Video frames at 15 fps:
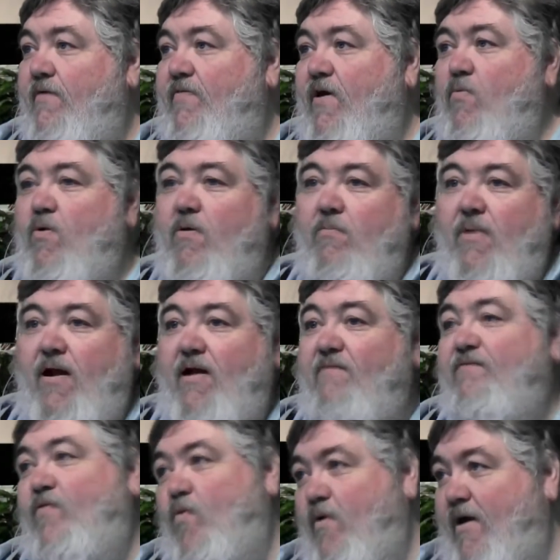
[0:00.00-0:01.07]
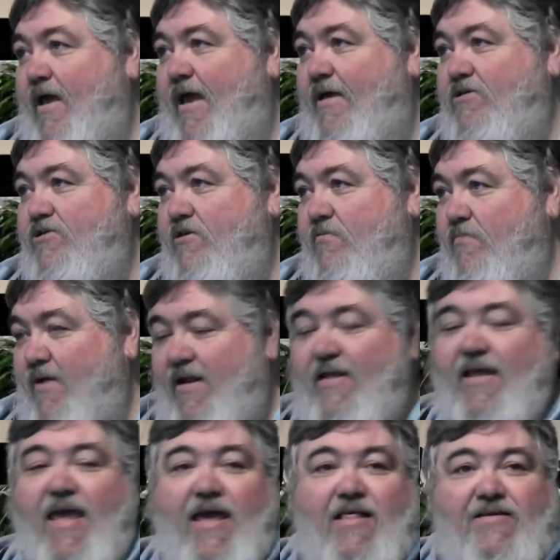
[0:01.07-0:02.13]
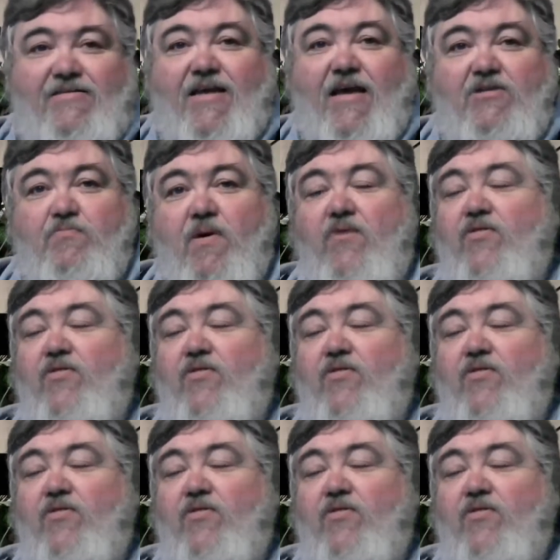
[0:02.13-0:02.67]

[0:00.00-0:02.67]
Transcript: If they weren't married, fornication. But in this case,